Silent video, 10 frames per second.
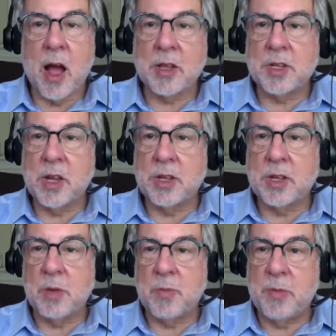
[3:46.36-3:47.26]
said to
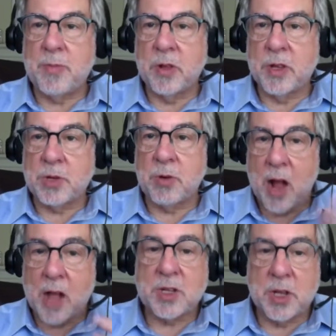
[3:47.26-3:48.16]
the people Israel,
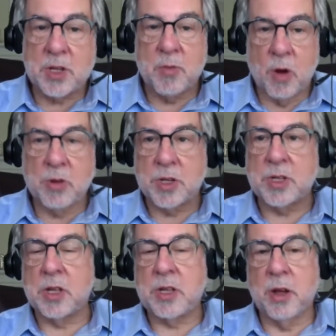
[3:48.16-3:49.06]
God said to Moses
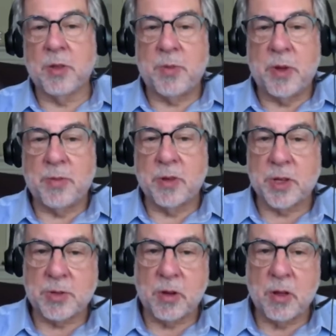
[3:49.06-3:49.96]
to tell the people Israel,